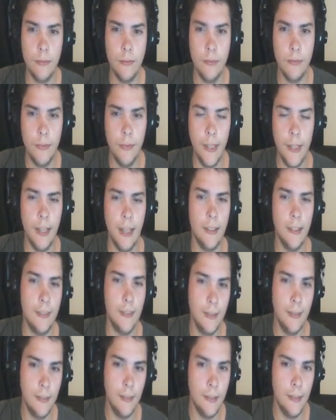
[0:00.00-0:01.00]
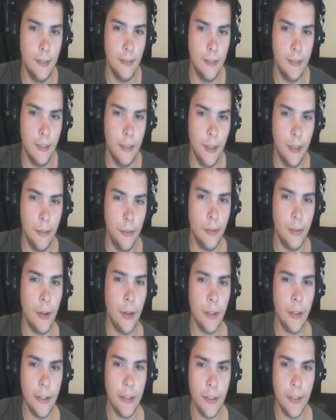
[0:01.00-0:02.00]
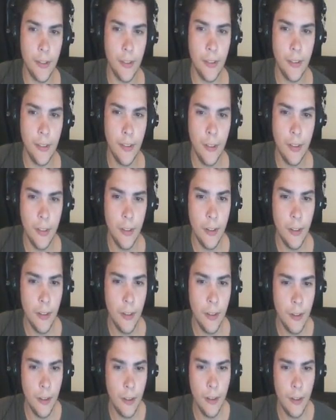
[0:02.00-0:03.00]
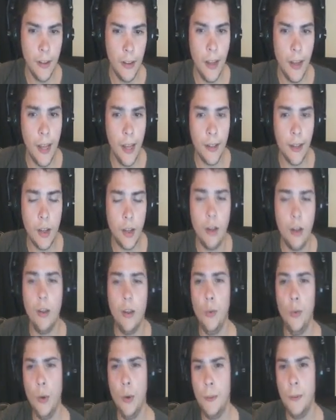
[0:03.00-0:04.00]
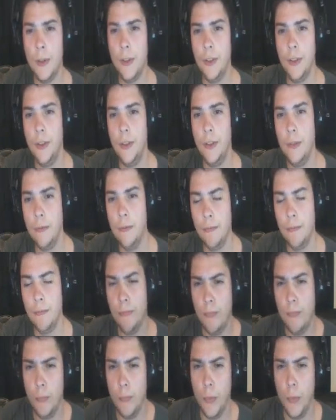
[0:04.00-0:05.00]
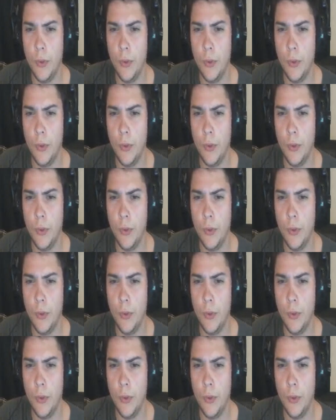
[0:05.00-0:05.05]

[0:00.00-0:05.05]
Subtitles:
Yeah, at the very least. And Carl, what about you? What?